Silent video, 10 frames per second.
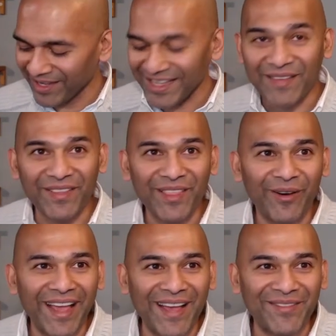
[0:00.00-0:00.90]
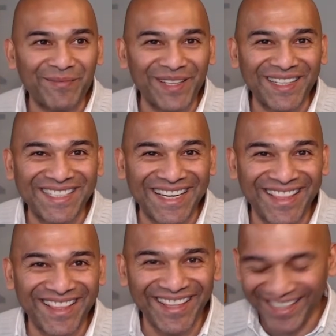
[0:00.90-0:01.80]
even though I haven't plugged
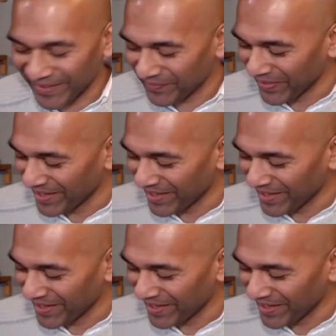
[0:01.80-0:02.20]
anything in.